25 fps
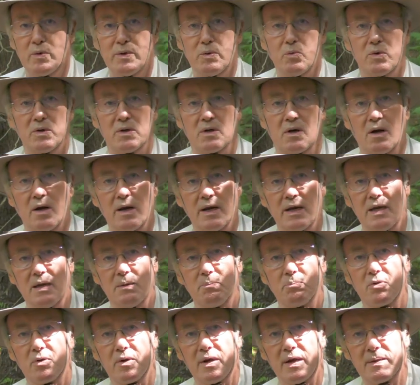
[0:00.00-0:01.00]
we would
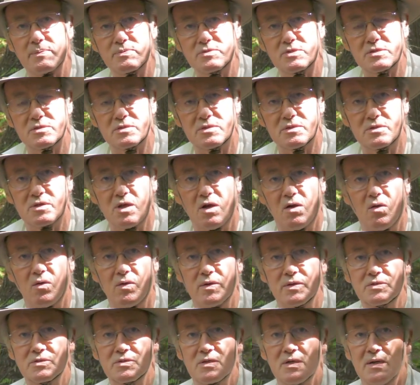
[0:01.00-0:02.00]
claim perhaps as the
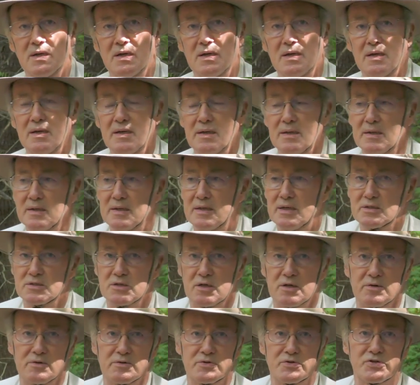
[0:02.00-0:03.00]
tallest, is
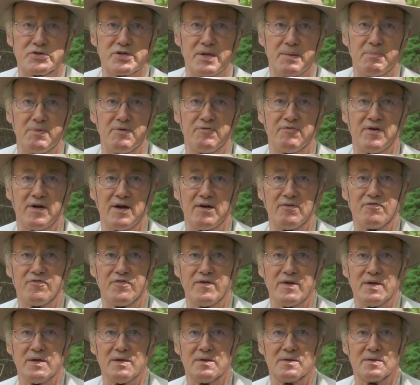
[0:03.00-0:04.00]
175
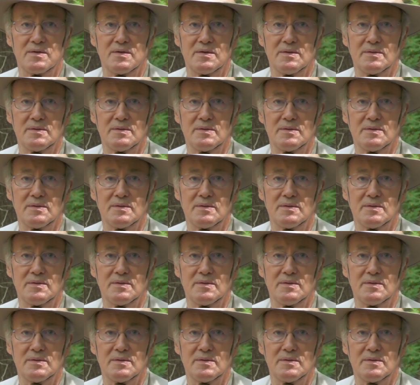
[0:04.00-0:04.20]
feet.